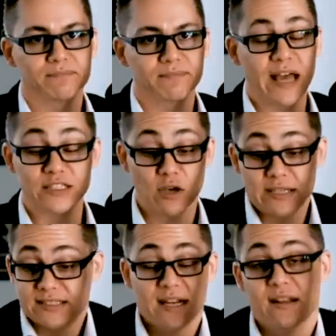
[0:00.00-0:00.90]
And so I
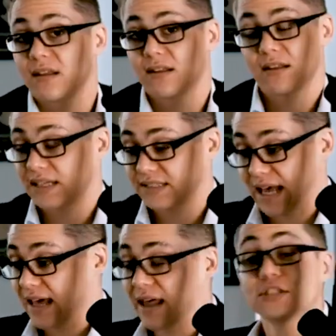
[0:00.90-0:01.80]
said,
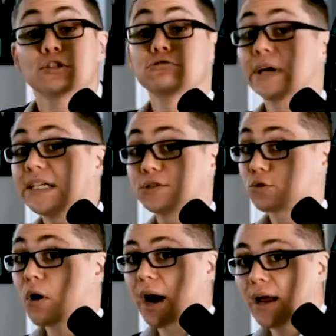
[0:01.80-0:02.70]
hey, that's a great
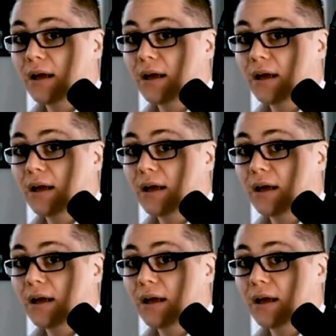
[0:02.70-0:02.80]
story,